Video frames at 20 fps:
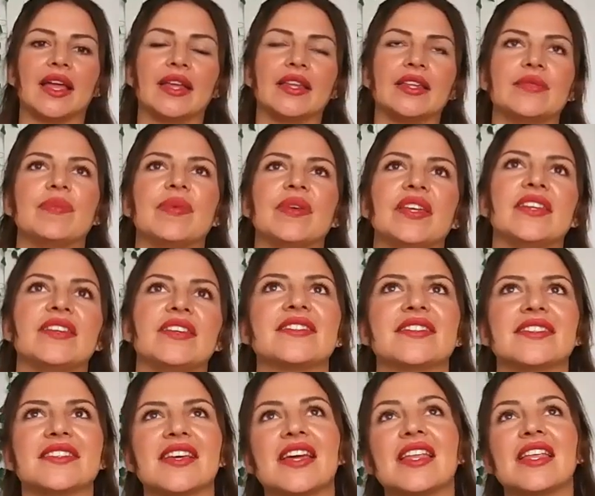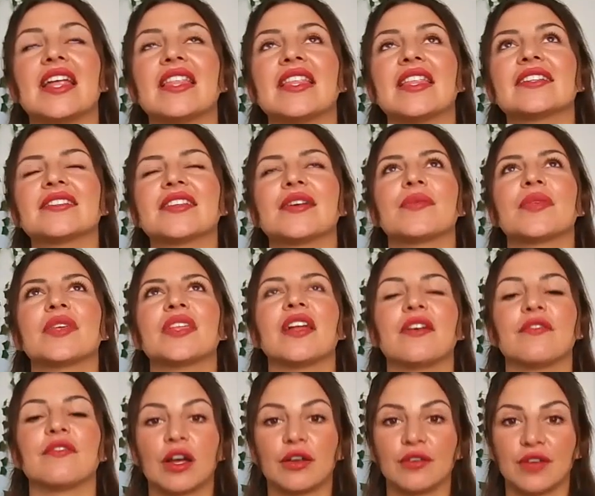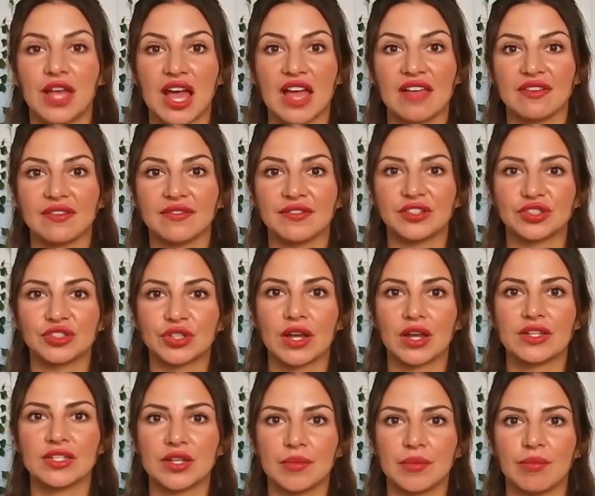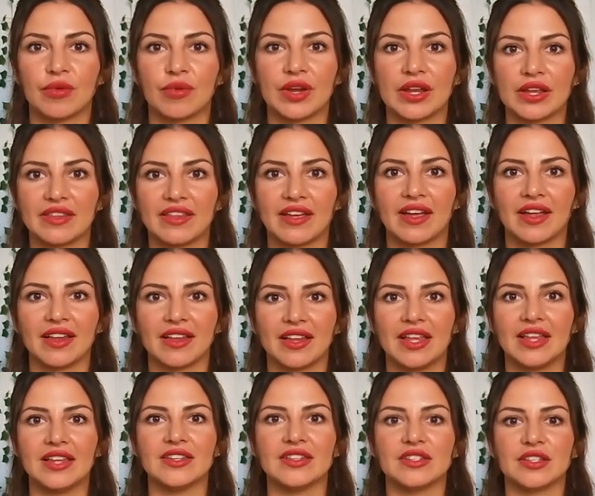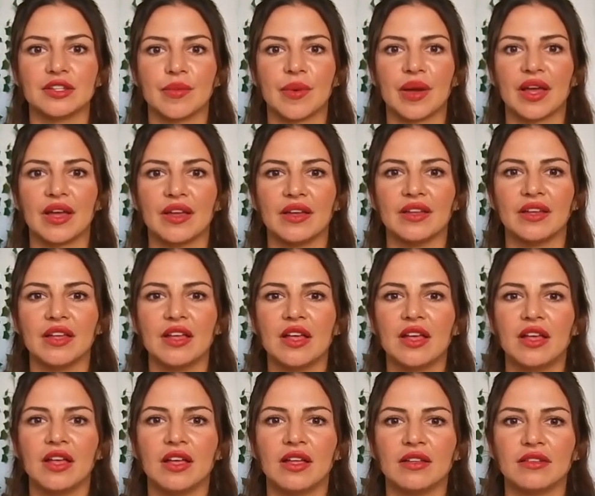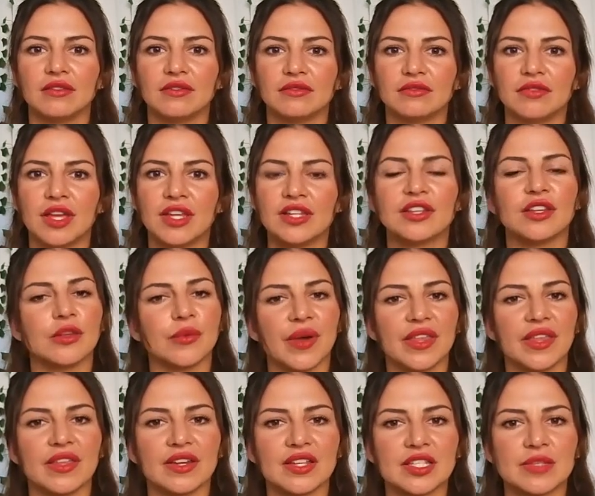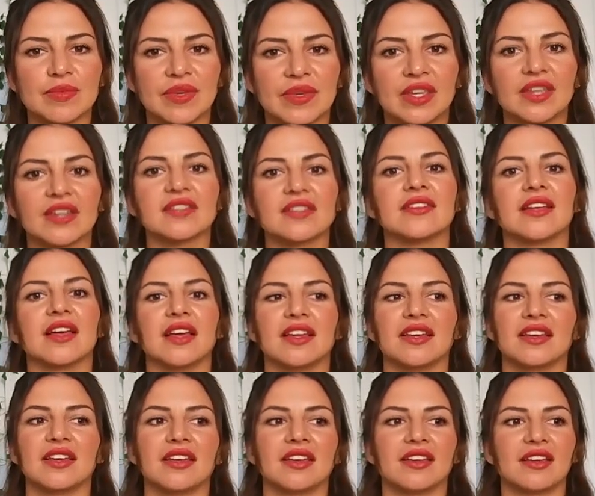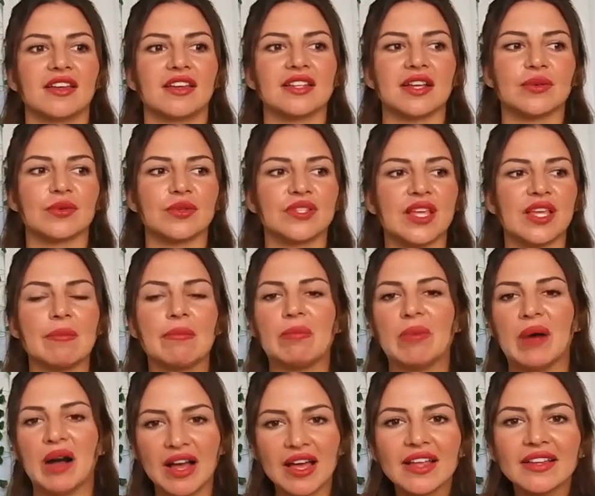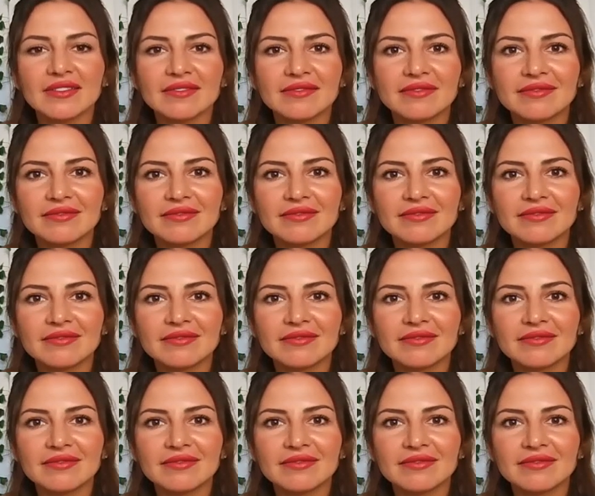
and piece. And that's something I've even tried to bring that into the way that I speak. It's like, because I would say but